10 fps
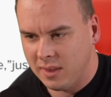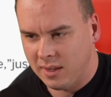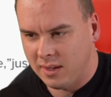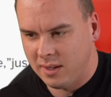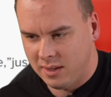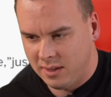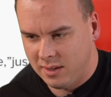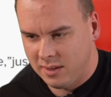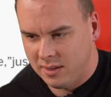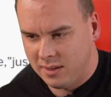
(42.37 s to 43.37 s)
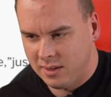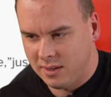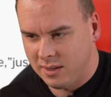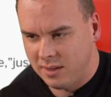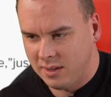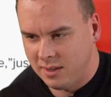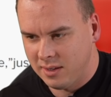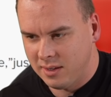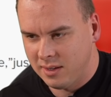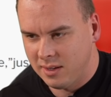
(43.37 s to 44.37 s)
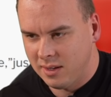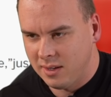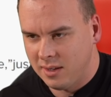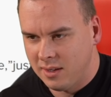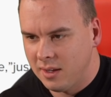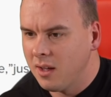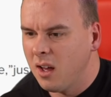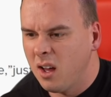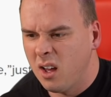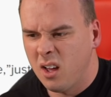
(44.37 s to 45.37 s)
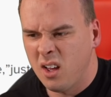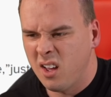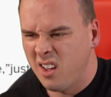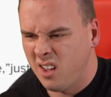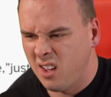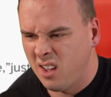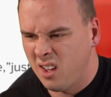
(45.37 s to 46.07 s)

Nobody speaks.